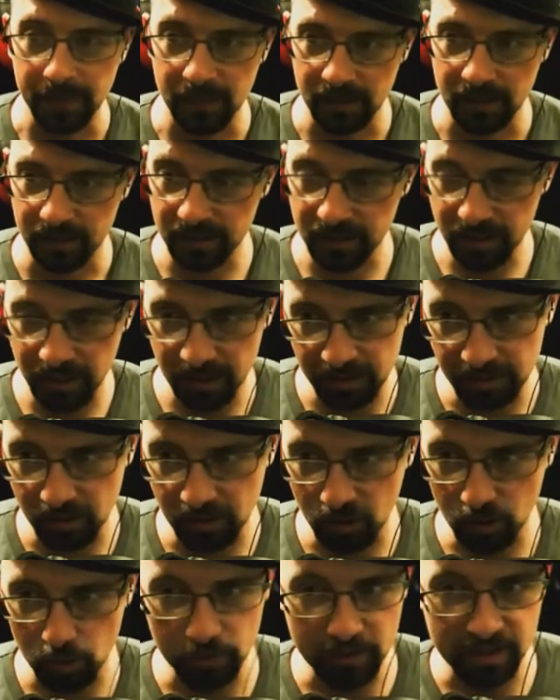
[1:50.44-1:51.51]
You're not
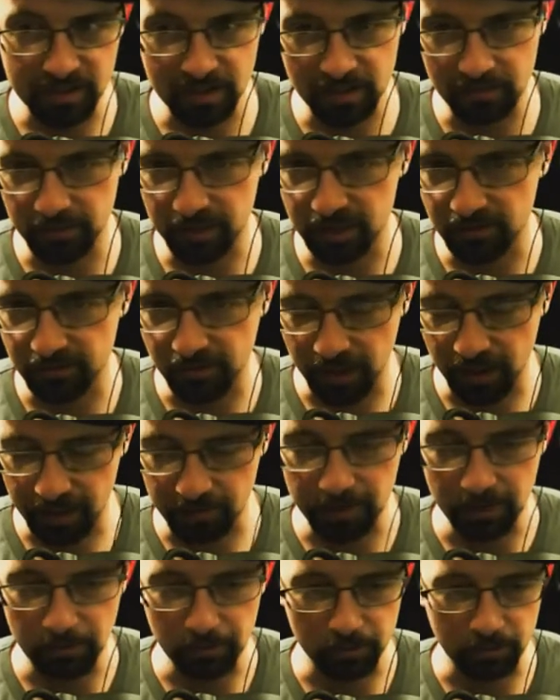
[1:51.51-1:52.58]
always going to be finding
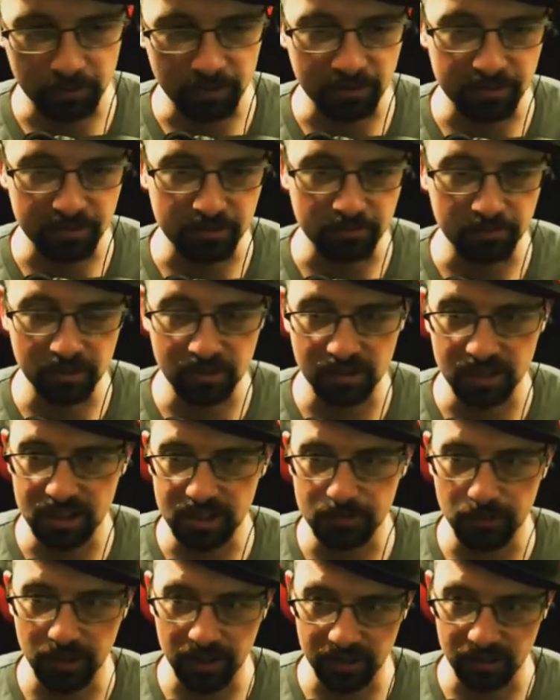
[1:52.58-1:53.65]
people in those communities,
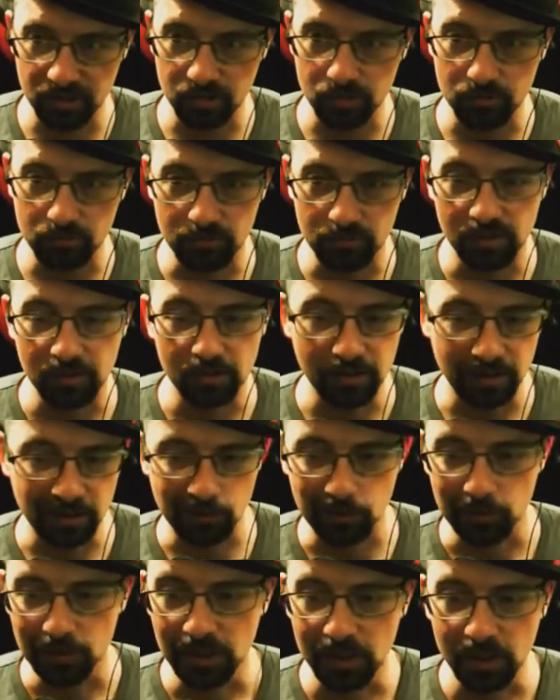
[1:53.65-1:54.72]
but you know,
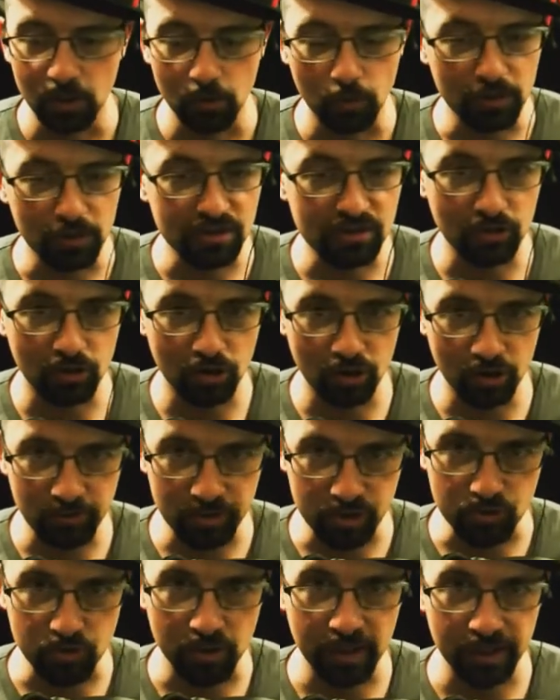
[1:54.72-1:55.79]
what's the harm in
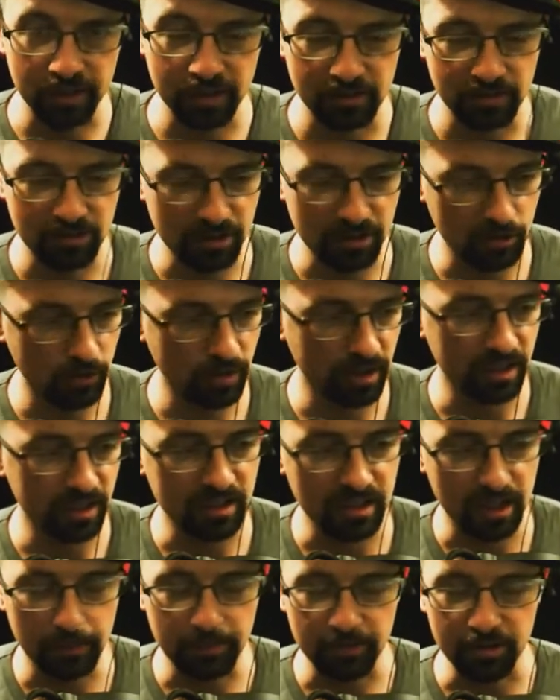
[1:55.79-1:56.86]
trying? Just go ahead and
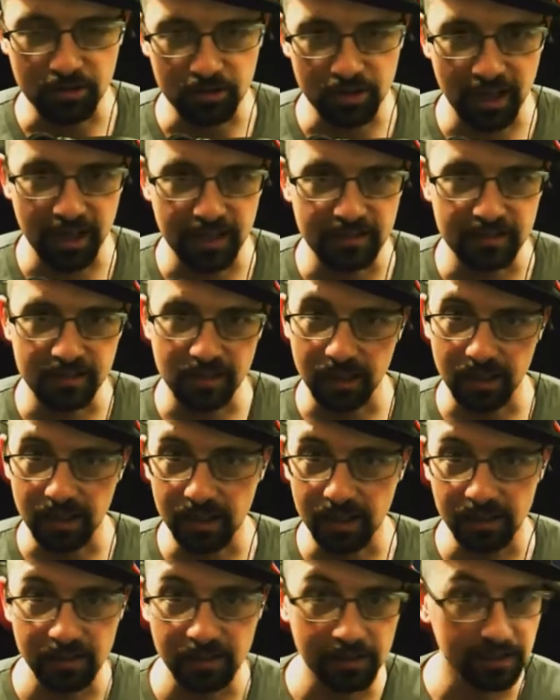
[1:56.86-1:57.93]
type in the chat, say, hey,
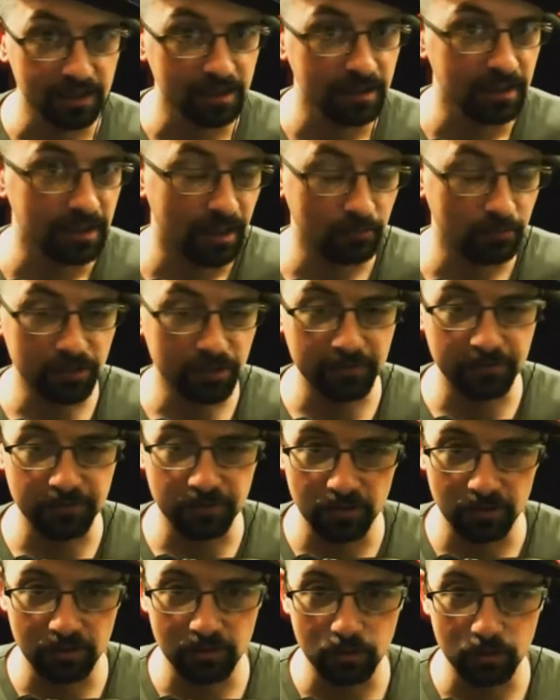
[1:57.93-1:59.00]
I'm looking for
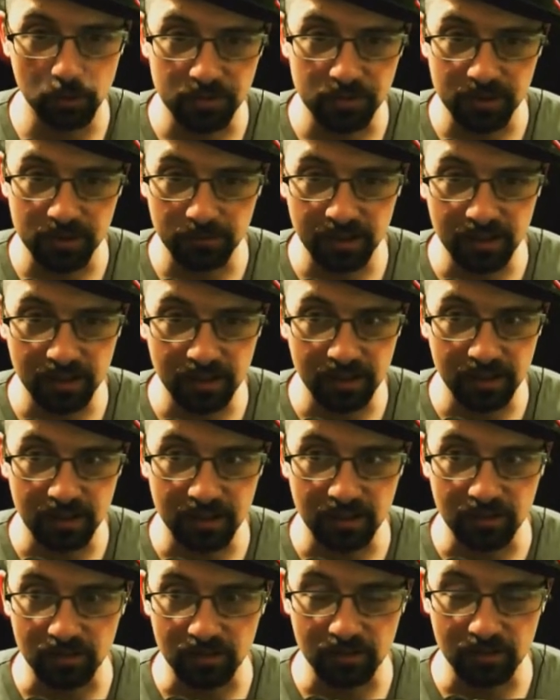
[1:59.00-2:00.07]
a group, somebody,
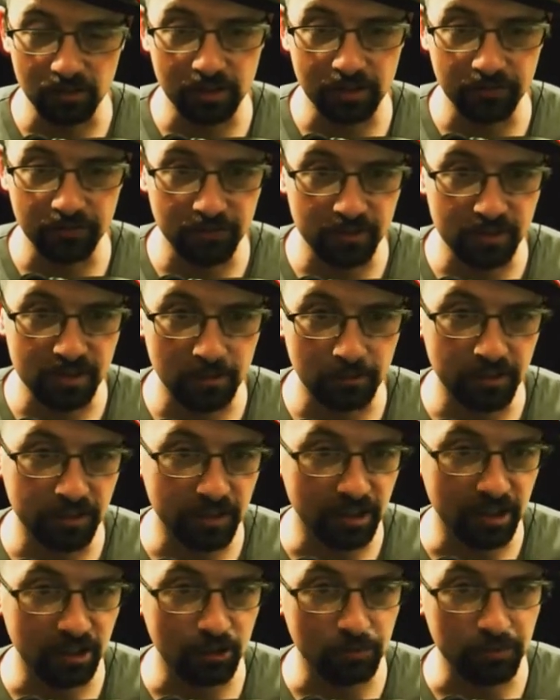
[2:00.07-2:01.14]
or looking for somebody to
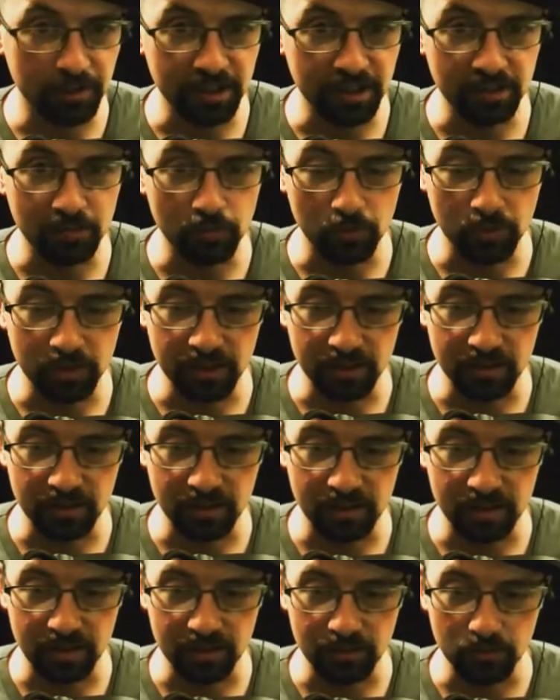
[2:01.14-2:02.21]
help me with
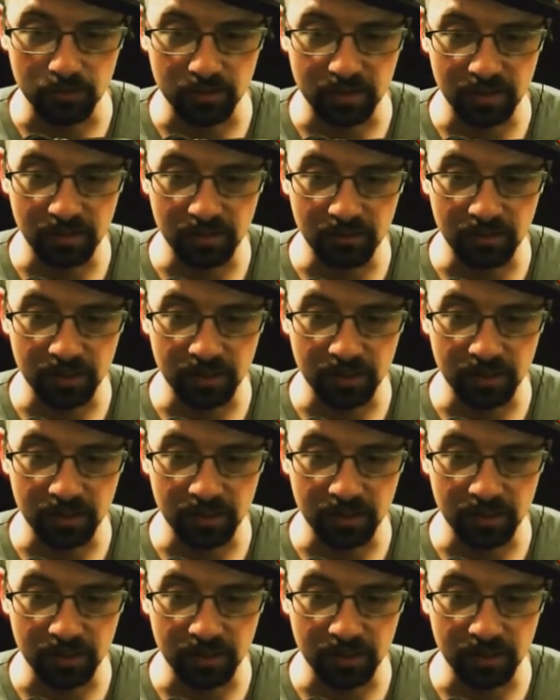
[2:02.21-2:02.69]
gearing